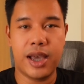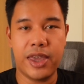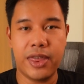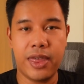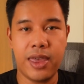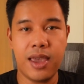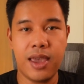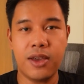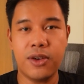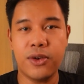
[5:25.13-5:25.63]
I
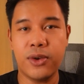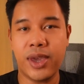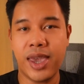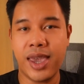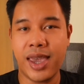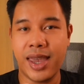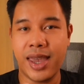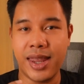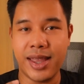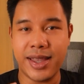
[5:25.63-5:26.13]
think
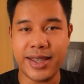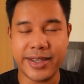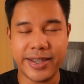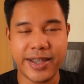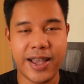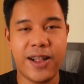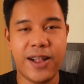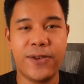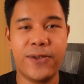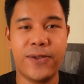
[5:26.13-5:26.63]
cooking in
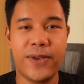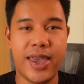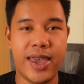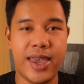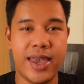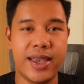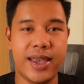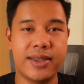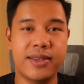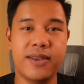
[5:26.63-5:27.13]
itself
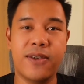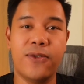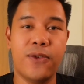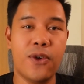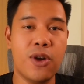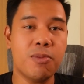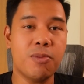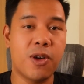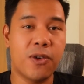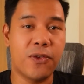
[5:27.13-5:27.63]
is a
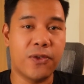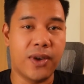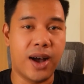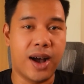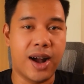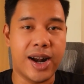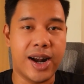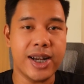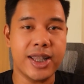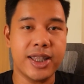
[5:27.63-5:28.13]
form of
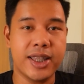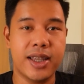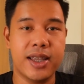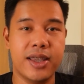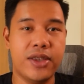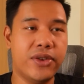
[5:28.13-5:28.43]
art.